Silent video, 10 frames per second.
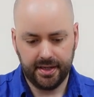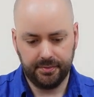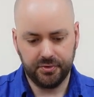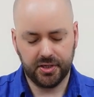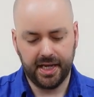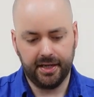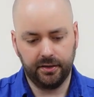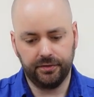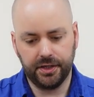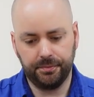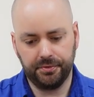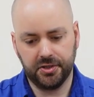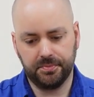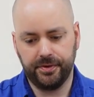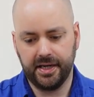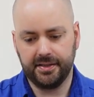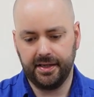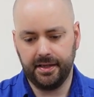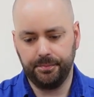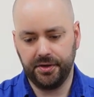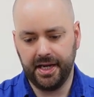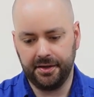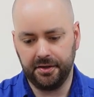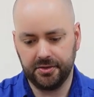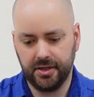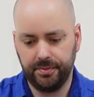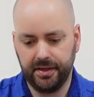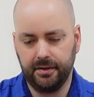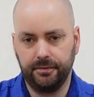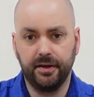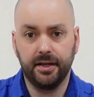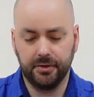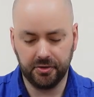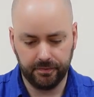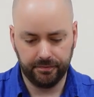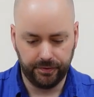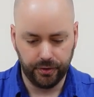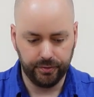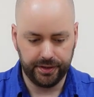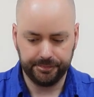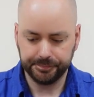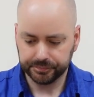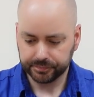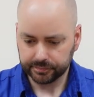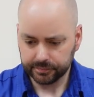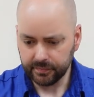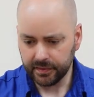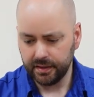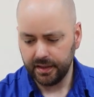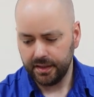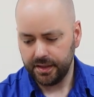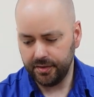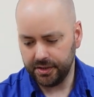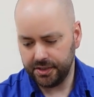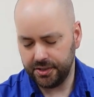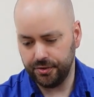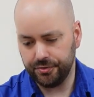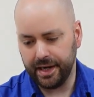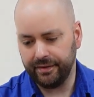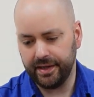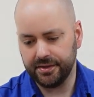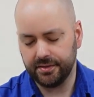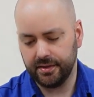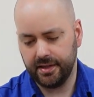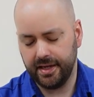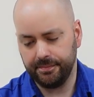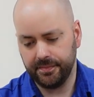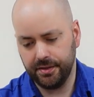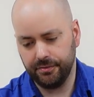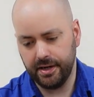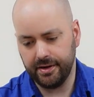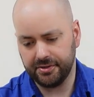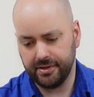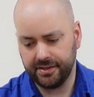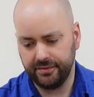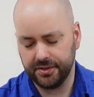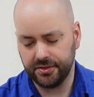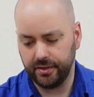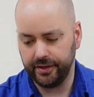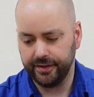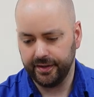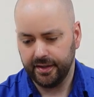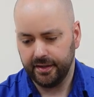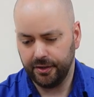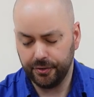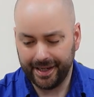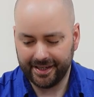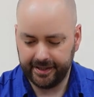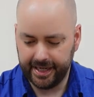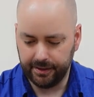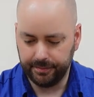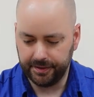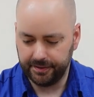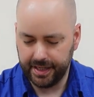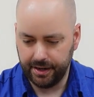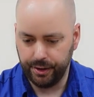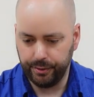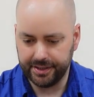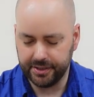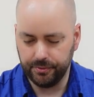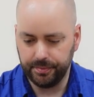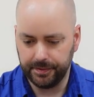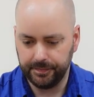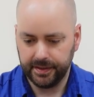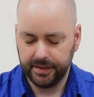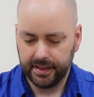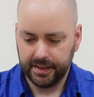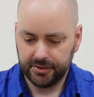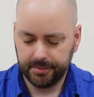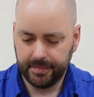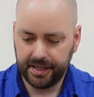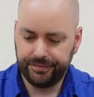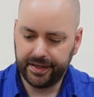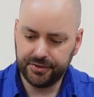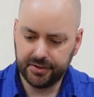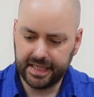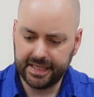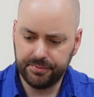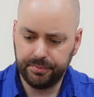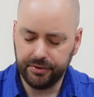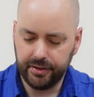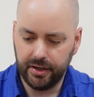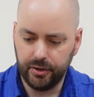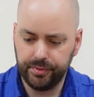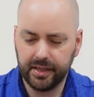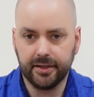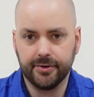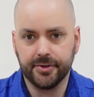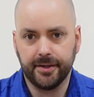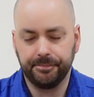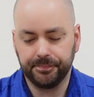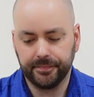Just get your glove on and just press it, and then put your hand on top and it'll come forward. You've got your 2 crown vents, your rear extractor vents, sorry, on the back of the helmet. They're always open. Some manufacturers like to put open and close on.